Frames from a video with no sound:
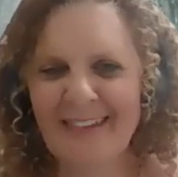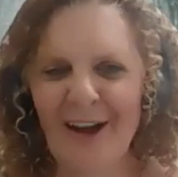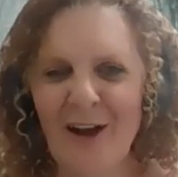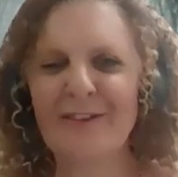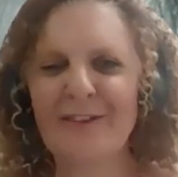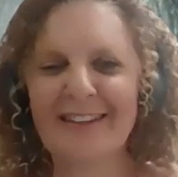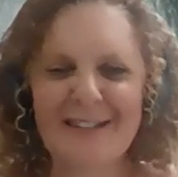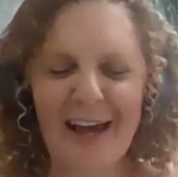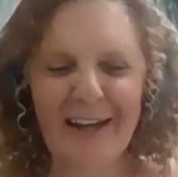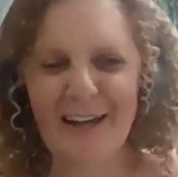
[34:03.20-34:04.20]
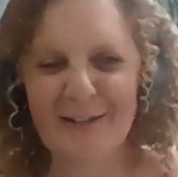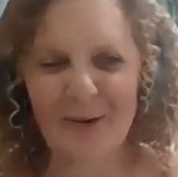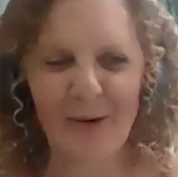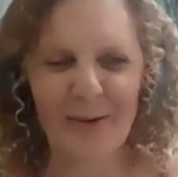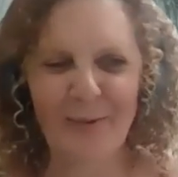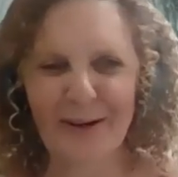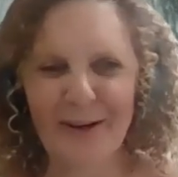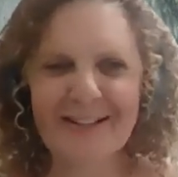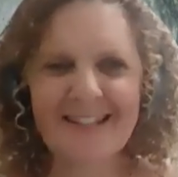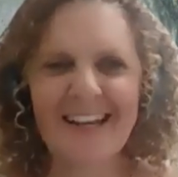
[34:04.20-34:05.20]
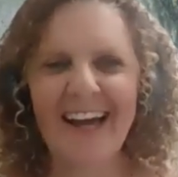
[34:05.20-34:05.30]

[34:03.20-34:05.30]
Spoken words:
Hopefully the tech has all worked,